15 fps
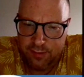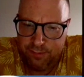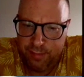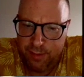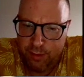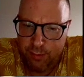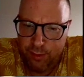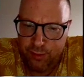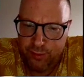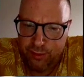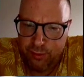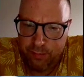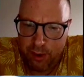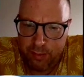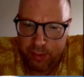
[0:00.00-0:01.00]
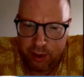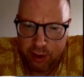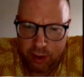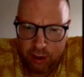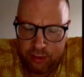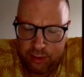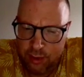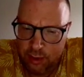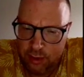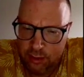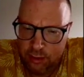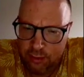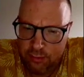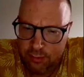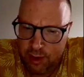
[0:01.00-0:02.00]
if people move to public cloud,
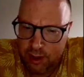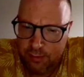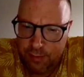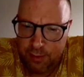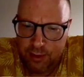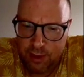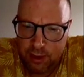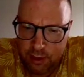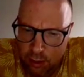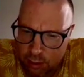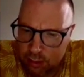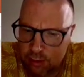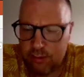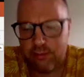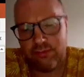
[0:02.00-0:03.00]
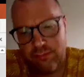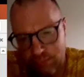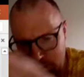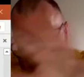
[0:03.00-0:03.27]
so many people think, oh,